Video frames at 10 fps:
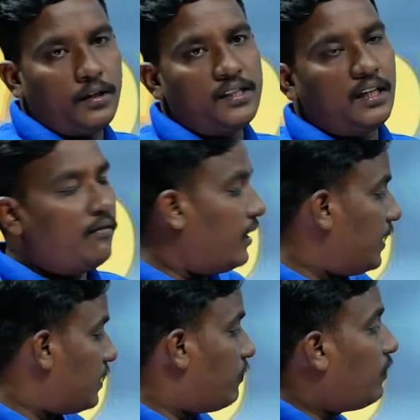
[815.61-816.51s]
Initial
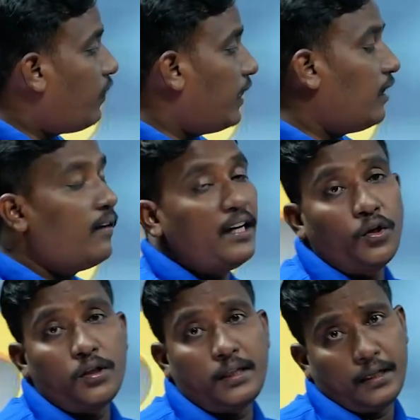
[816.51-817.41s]
value is 1, final
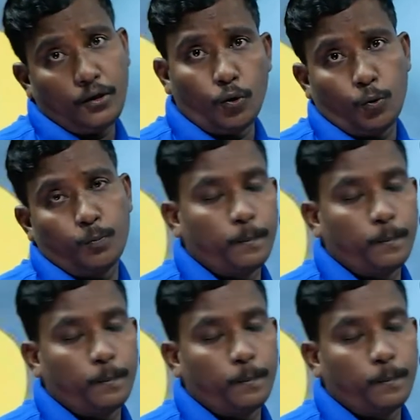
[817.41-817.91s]
value is 2.